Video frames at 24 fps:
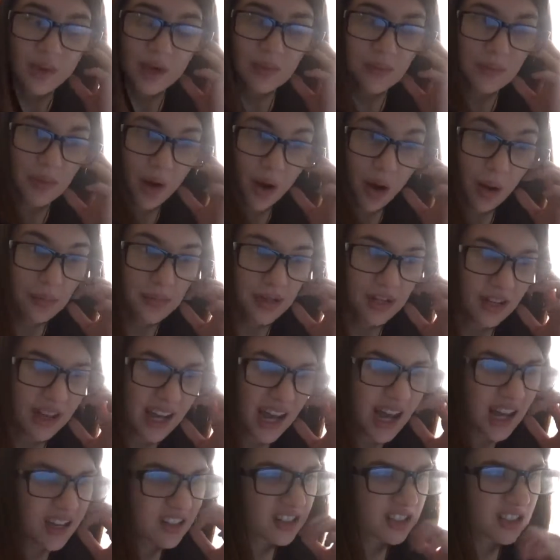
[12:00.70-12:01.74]
prominent
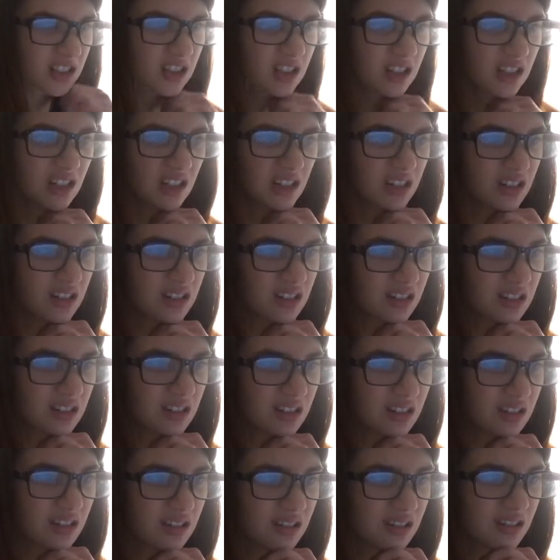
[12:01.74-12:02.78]
actually.
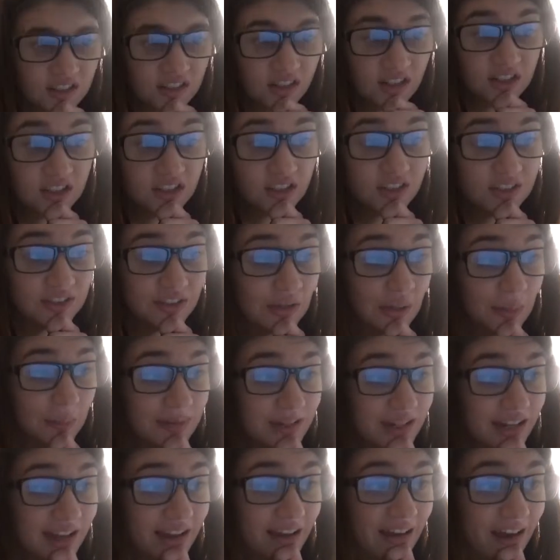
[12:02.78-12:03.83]
There's so
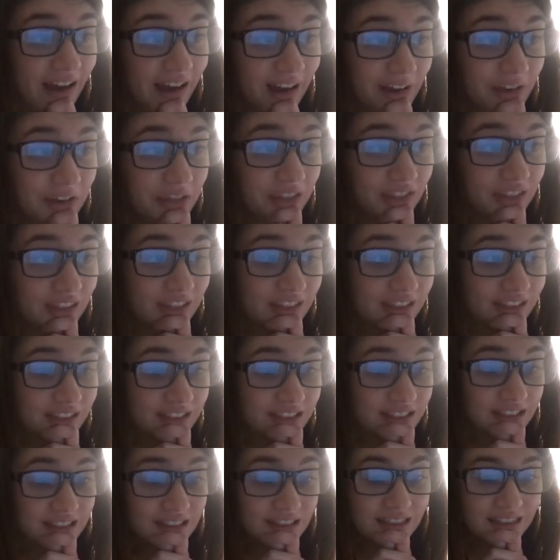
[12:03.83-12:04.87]
many health
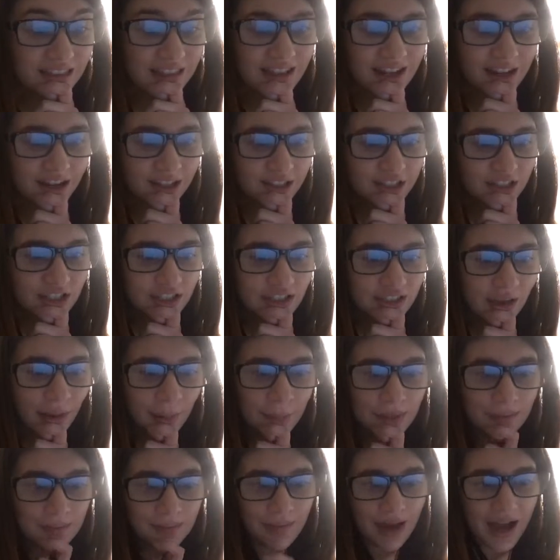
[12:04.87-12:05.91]
things that are just
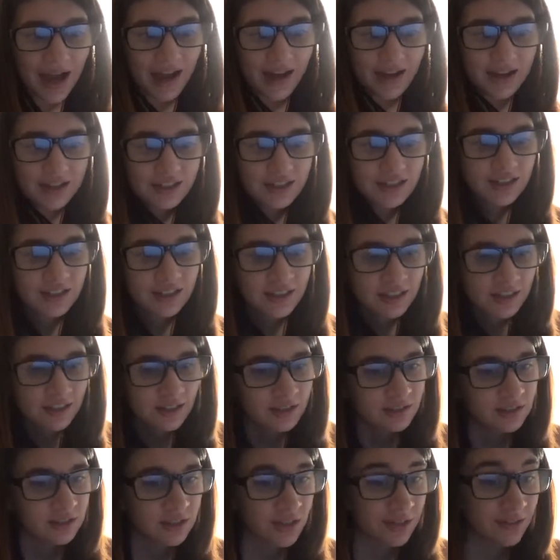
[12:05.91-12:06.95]
coming back,
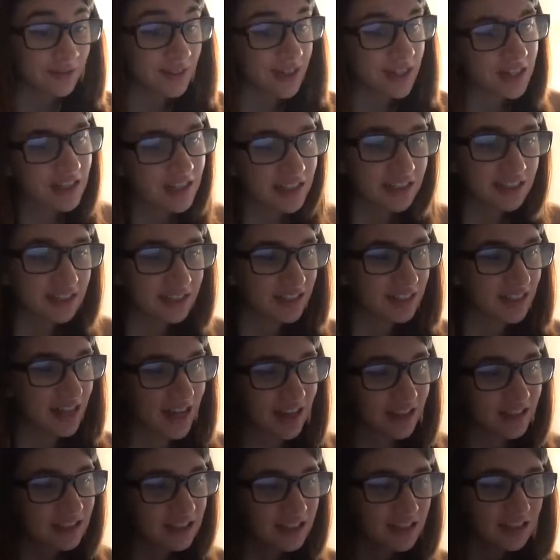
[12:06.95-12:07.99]
no variant
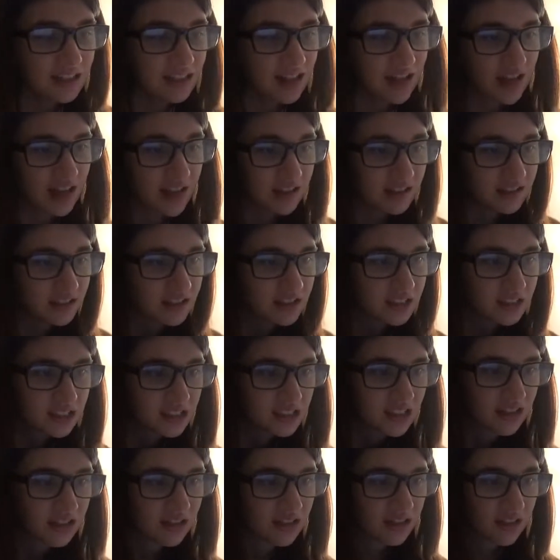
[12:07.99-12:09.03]
detected, and
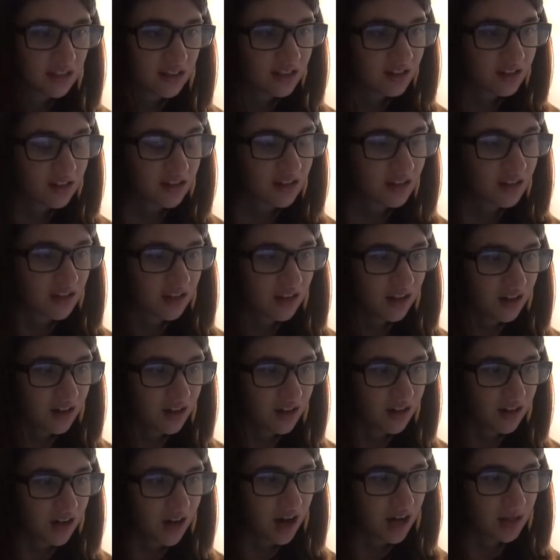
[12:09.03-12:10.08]

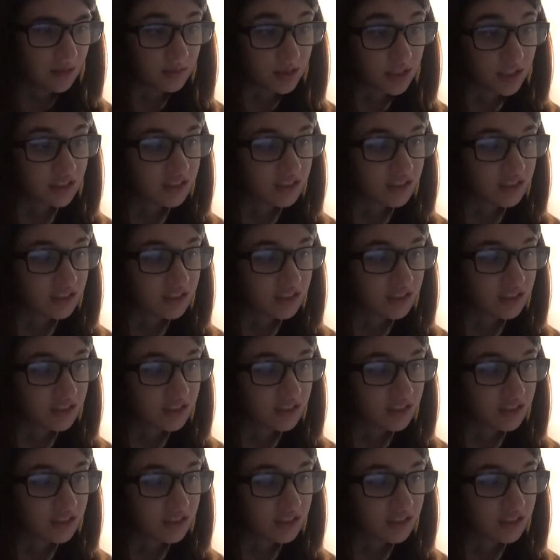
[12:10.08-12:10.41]
I'm